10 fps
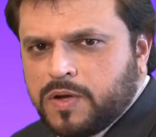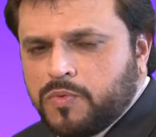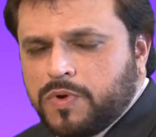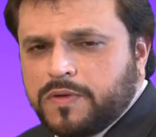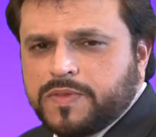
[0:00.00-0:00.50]

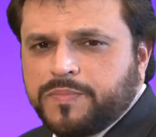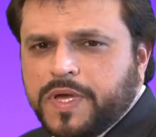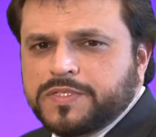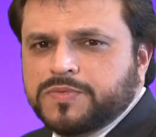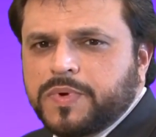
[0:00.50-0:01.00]
One of the
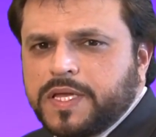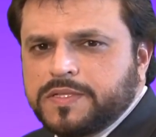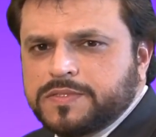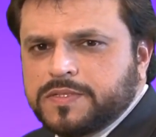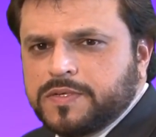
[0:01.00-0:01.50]
best
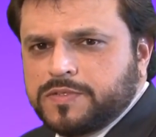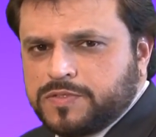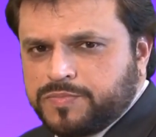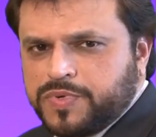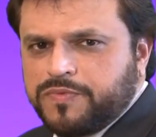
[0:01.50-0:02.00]
ways
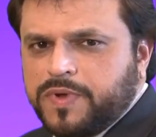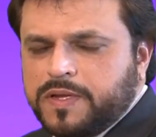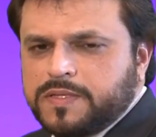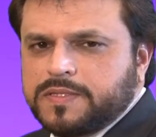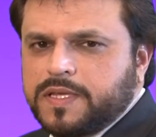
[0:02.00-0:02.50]
to
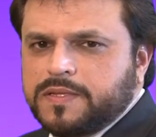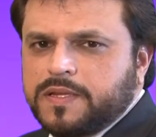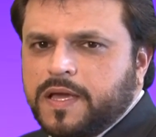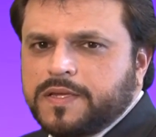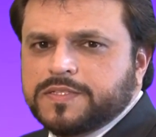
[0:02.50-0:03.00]
prevent the
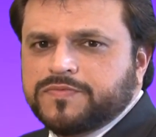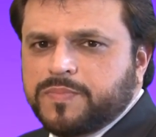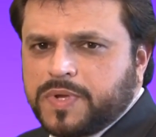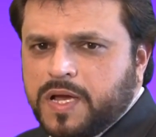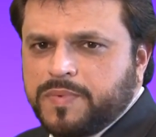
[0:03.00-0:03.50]
tendonitis
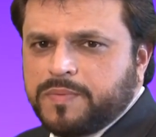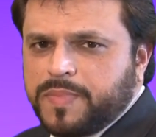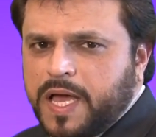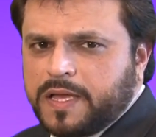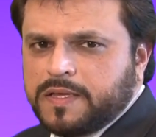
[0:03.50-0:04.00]
from coming
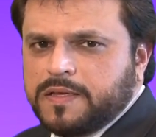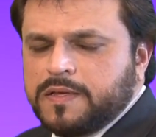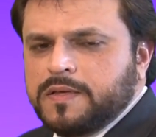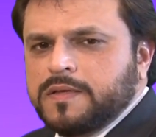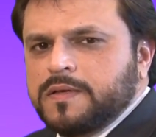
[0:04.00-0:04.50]
back
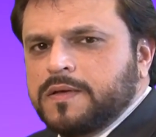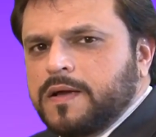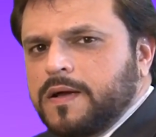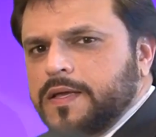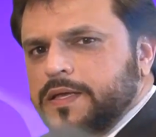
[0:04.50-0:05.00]

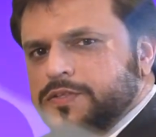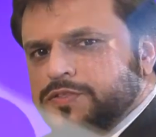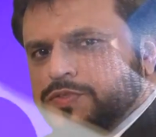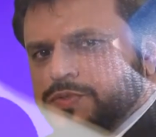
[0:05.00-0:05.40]
is to